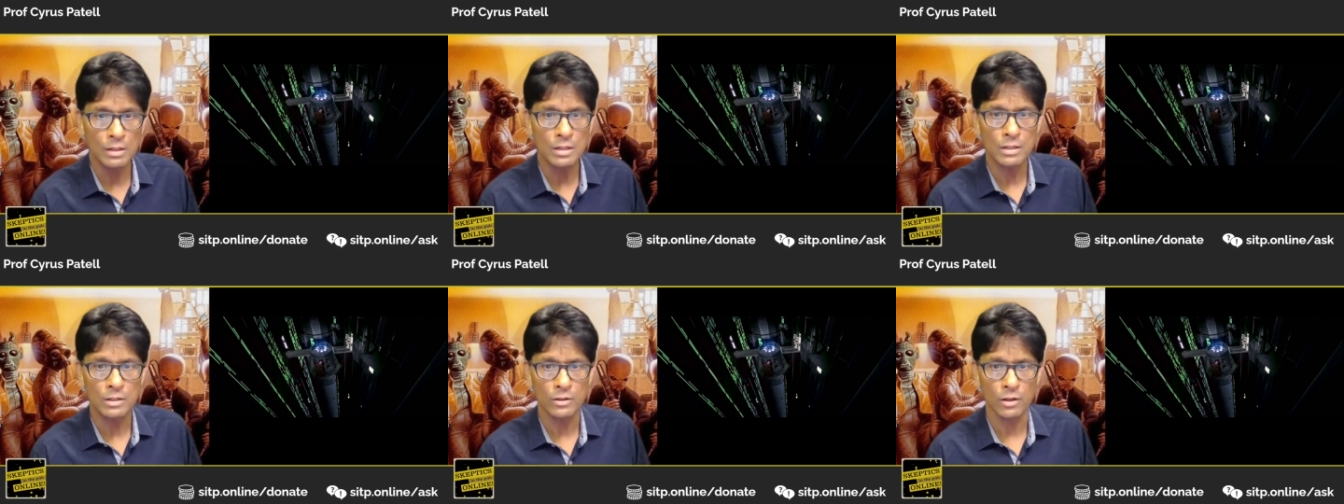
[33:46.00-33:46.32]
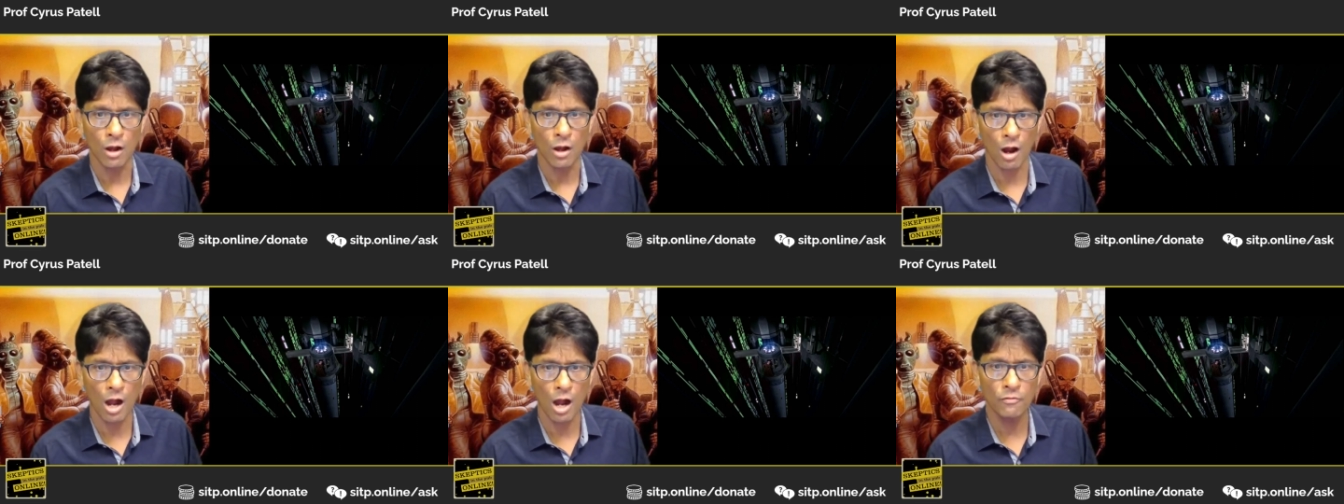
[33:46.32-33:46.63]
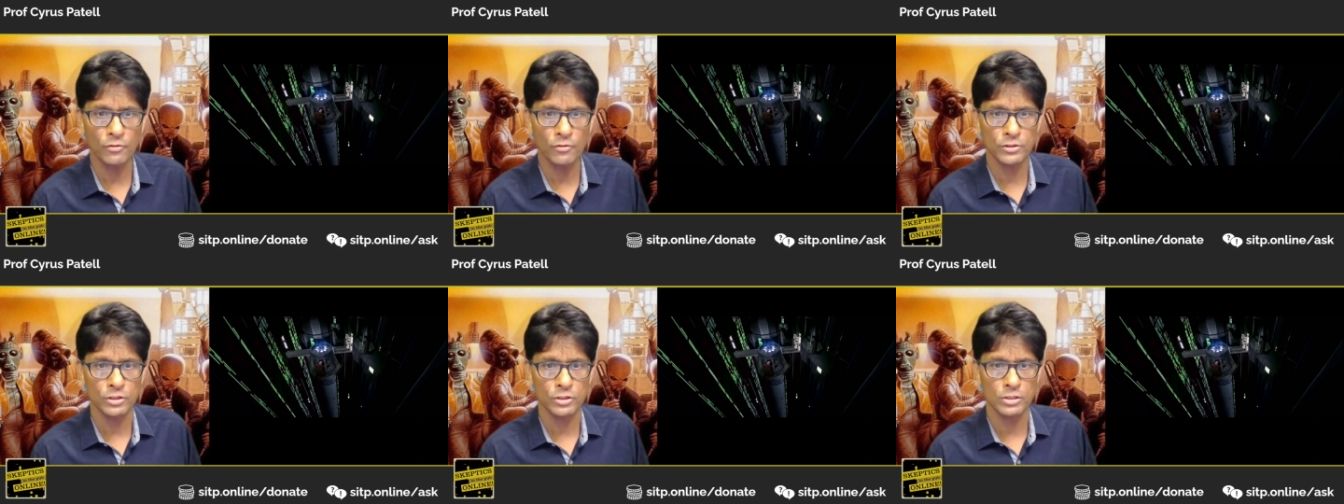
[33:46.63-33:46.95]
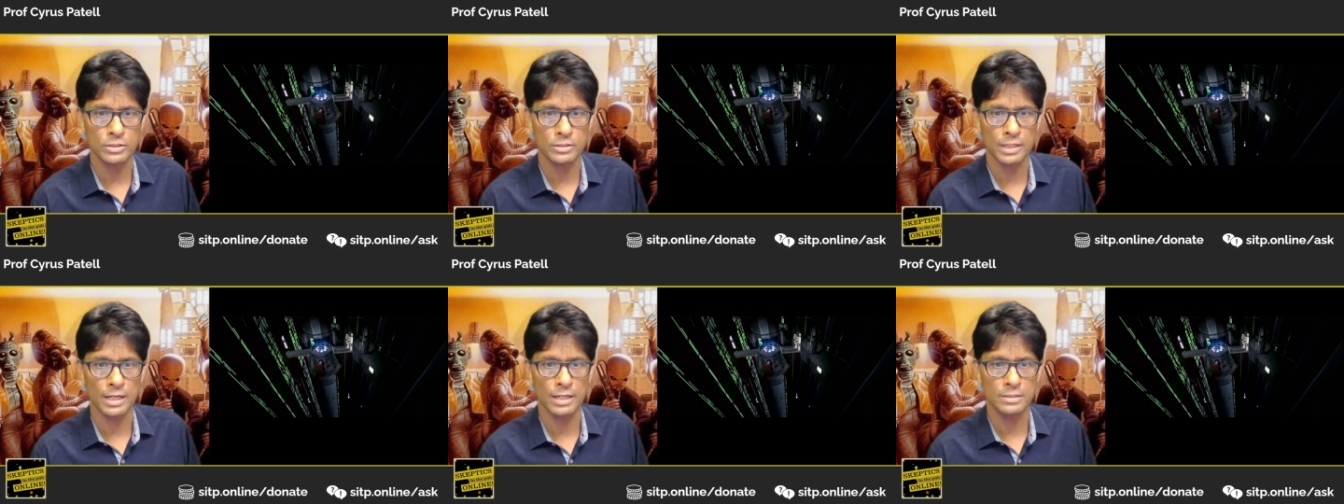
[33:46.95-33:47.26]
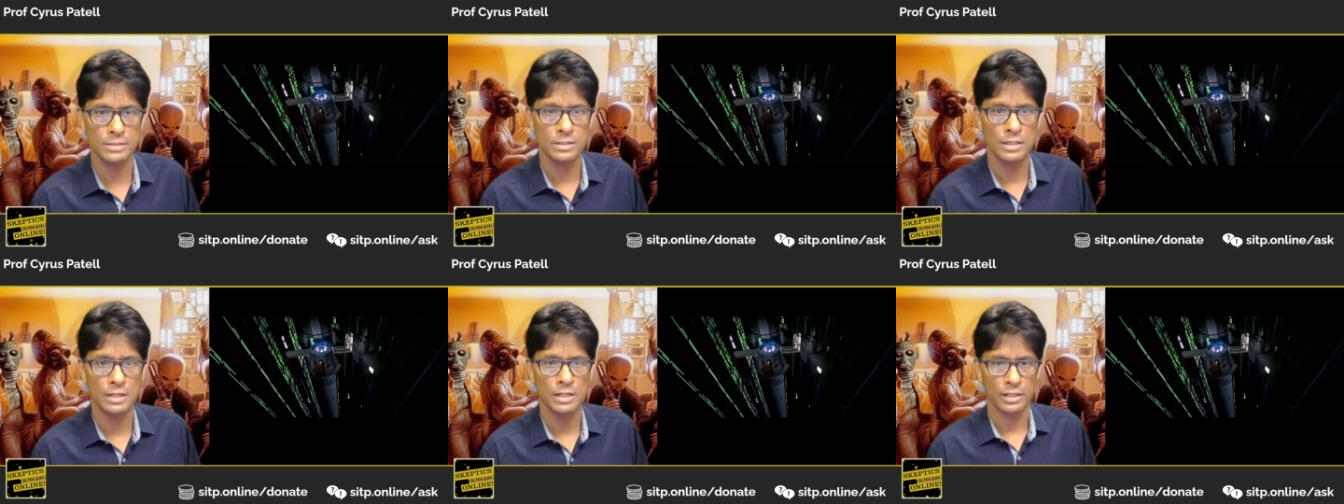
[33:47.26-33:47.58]
The officer
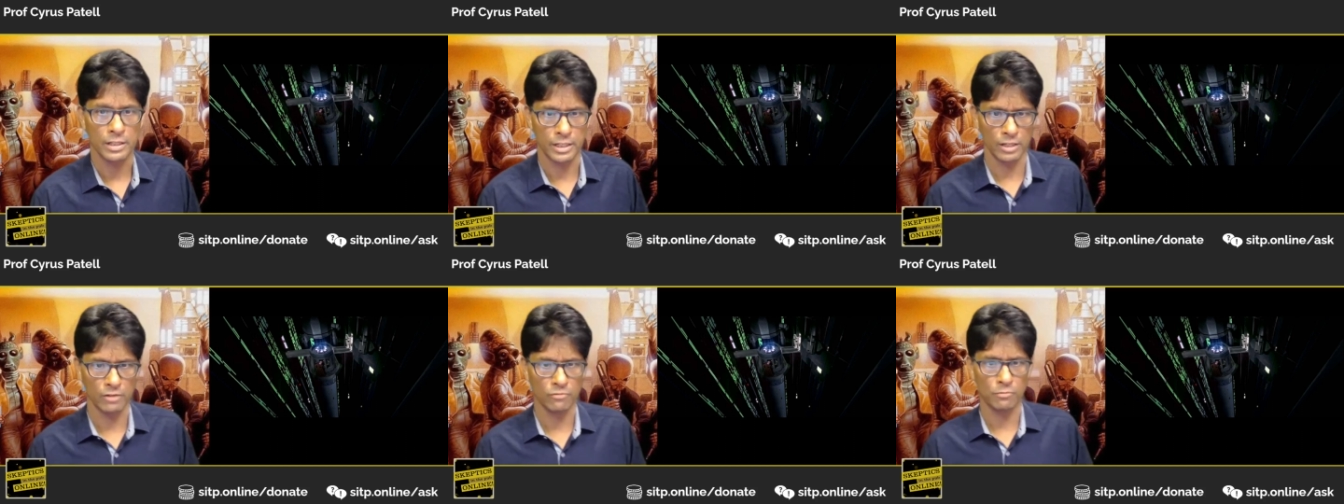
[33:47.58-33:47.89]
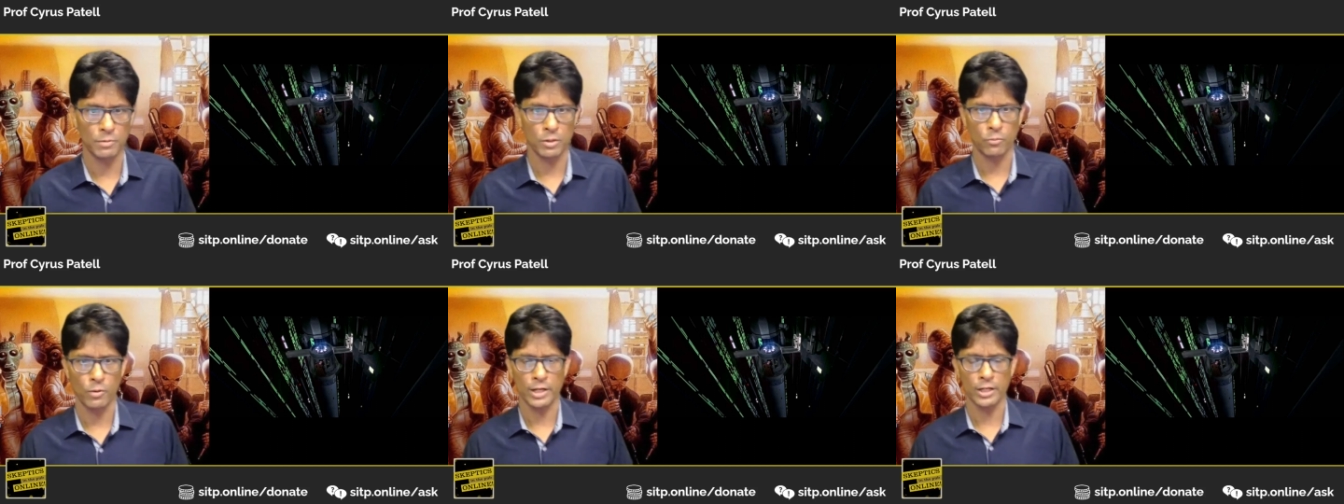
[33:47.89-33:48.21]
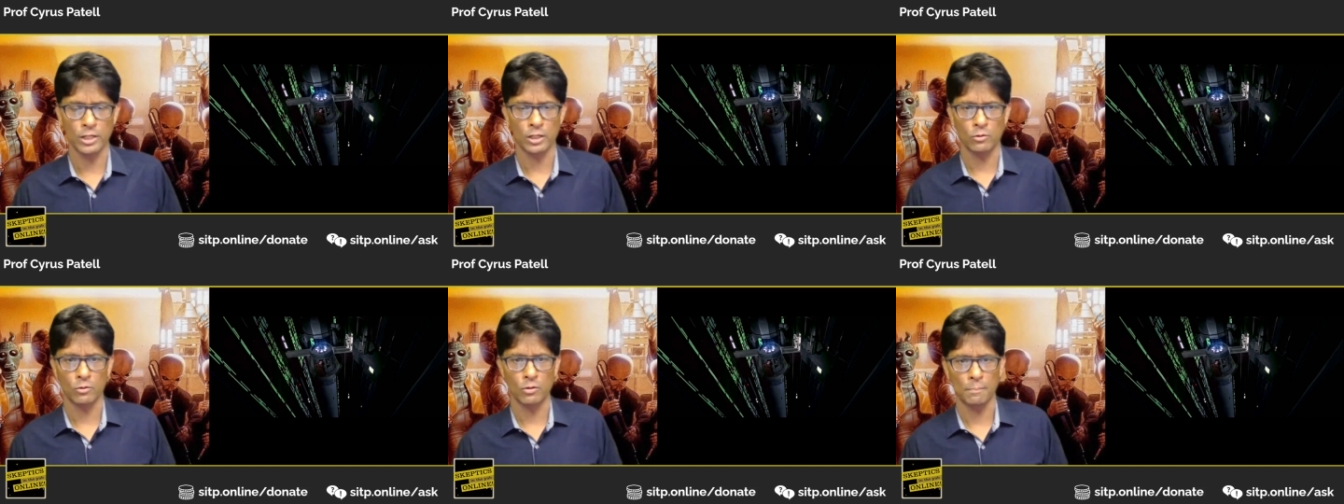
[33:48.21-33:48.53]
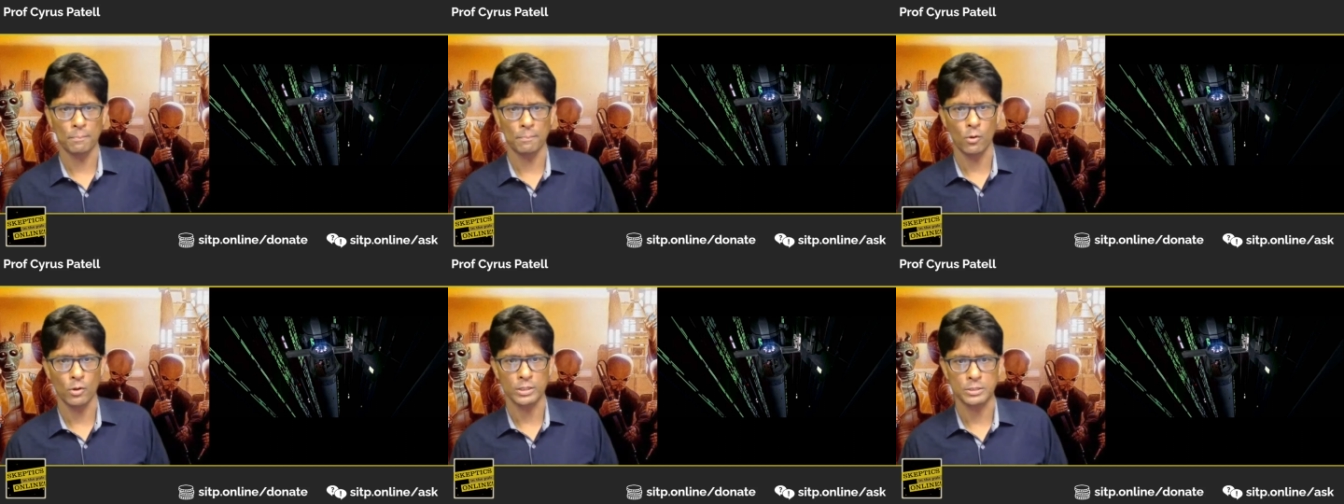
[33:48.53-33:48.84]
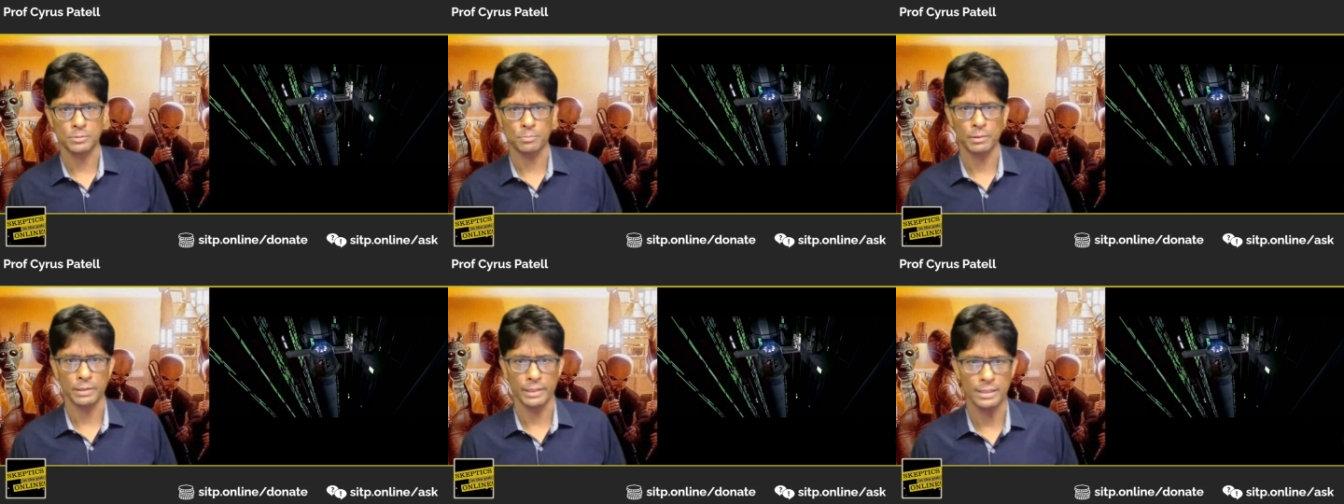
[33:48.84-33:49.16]
says, "Give me regular reports,
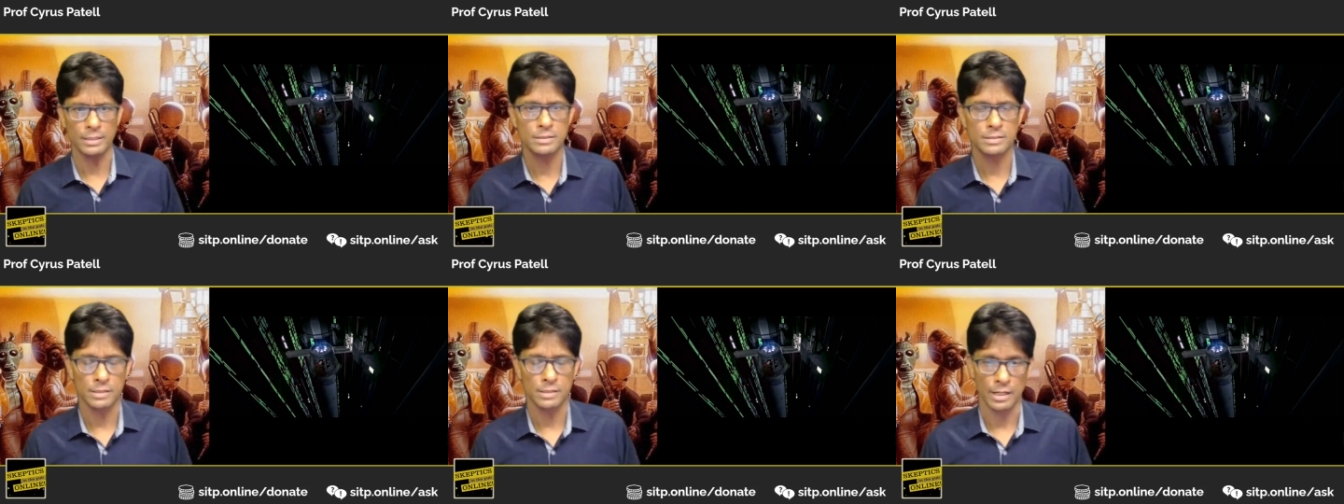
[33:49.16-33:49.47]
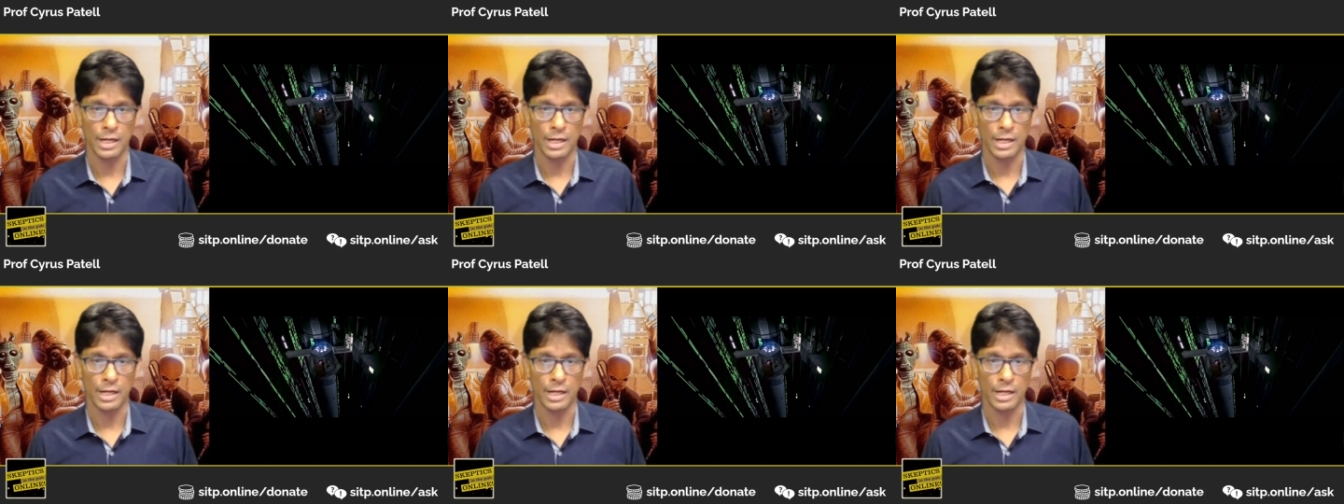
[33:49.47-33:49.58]
please."